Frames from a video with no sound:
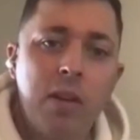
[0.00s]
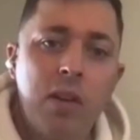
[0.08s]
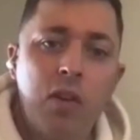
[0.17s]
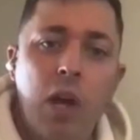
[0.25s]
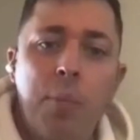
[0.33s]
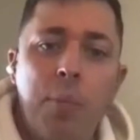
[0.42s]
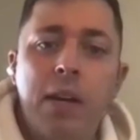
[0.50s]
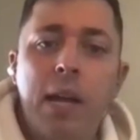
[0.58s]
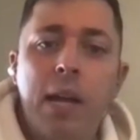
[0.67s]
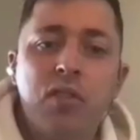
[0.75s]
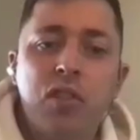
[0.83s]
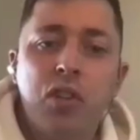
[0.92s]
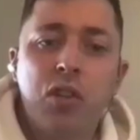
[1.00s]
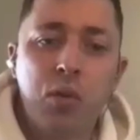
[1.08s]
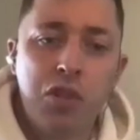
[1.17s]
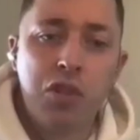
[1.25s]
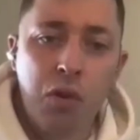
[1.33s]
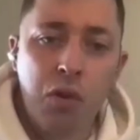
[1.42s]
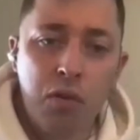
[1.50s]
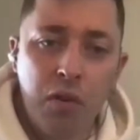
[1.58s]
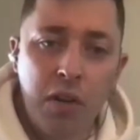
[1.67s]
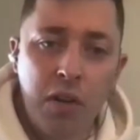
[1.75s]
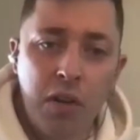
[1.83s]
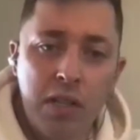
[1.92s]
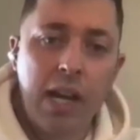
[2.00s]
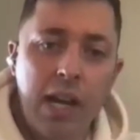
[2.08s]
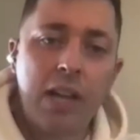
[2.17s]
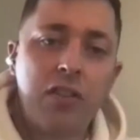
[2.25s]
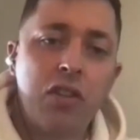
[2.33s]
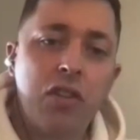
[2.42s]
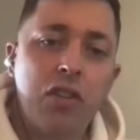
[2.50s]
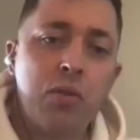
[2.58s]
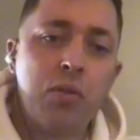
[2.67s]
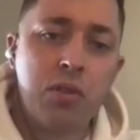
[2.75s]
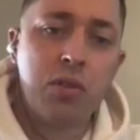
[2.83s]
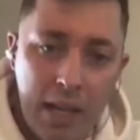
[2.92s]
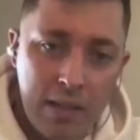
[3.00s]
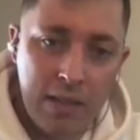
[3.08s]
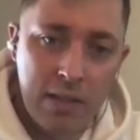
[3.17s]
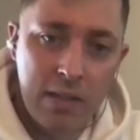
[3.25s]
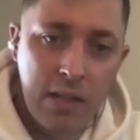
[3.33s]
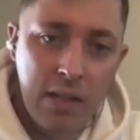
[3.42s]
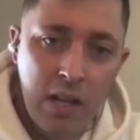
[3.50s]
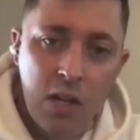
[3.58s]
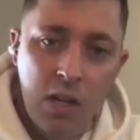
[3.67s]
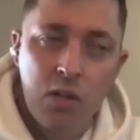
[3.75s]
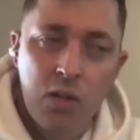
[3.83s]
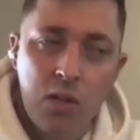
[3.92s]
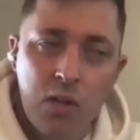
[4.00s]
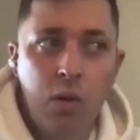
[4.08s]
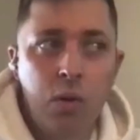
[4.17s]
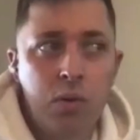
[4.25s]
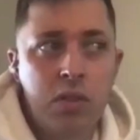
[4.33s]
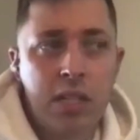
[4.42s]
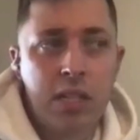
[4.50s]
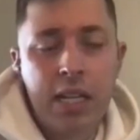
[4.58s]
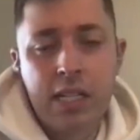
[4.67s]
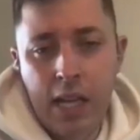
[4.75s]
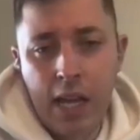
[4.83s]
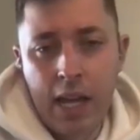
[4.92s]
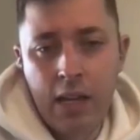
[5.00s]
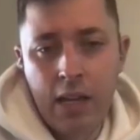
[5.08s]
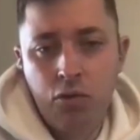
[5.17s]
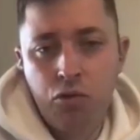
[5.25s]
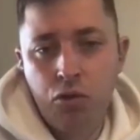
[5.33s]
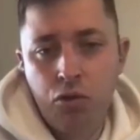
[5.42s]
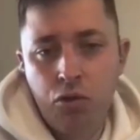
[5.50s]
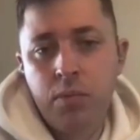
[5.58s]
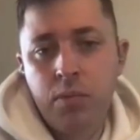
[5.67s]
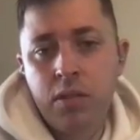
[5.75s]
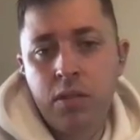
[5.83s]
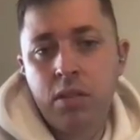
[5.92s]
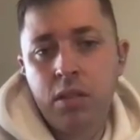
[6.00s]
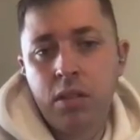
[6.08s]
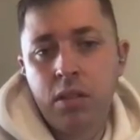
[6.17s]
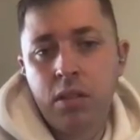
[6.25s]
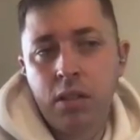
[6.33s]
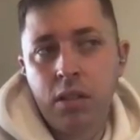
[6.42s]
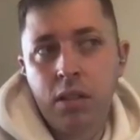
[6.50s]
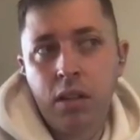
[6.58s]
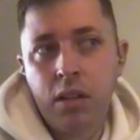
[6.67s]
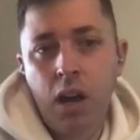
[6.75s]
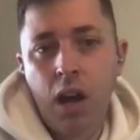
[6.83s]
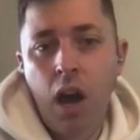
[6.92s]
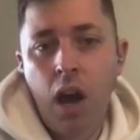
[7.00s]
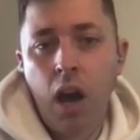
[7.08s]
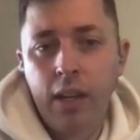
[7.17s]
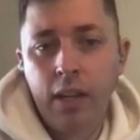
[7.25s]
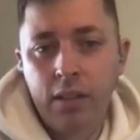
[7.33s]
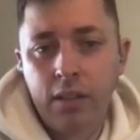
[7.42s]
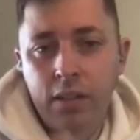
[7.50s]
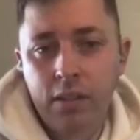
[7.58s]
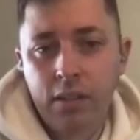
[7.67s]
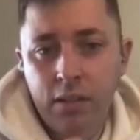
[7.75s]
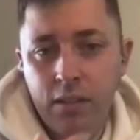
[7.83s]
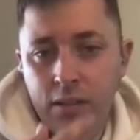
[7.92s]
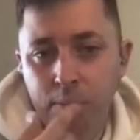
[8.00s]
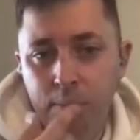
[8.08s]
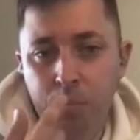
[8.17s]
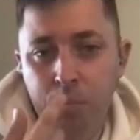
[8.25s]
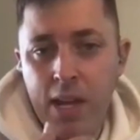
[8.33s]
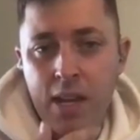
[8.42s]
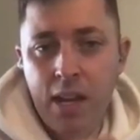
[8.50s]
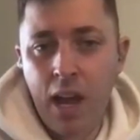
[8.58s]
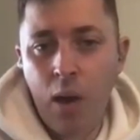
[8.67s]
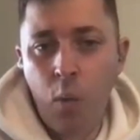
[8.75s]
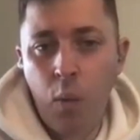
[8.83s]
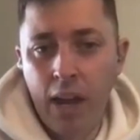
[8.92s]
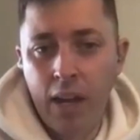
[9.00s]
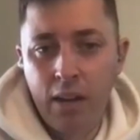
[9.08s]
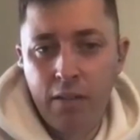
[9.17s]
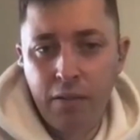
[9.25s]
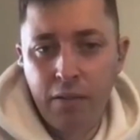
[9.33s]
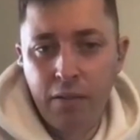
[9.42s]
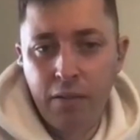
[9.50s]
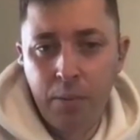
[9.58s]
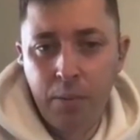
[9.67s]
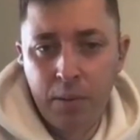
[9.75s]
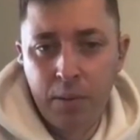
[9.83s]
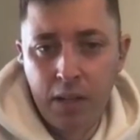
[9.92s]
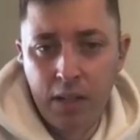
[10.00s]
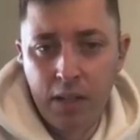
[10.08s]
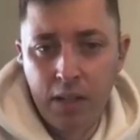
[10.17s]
Not being able to use your own voice, I had to use something else. So to this day, drums hide me away from public speaking.